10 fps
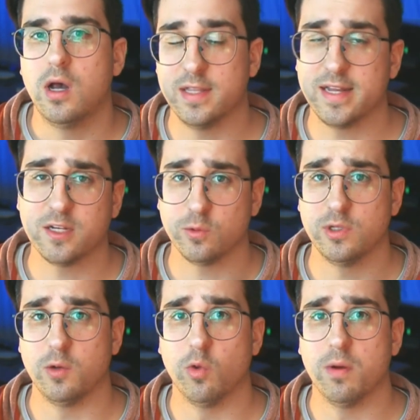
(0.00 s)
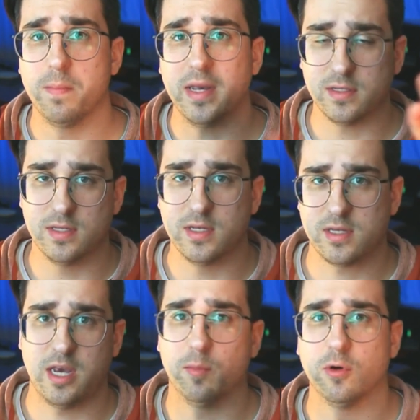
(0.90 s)
And that is really what makes this
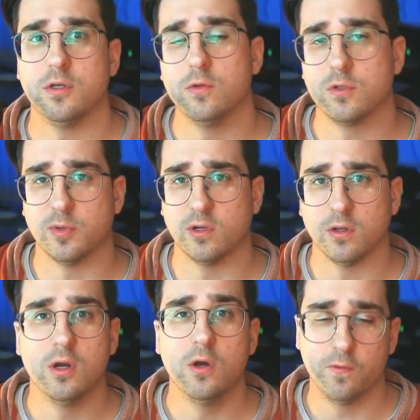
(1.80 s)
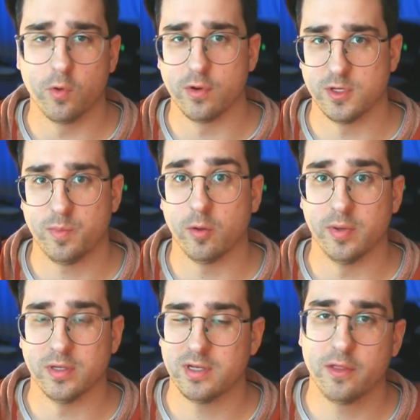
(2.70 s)
camera usable for this purpose.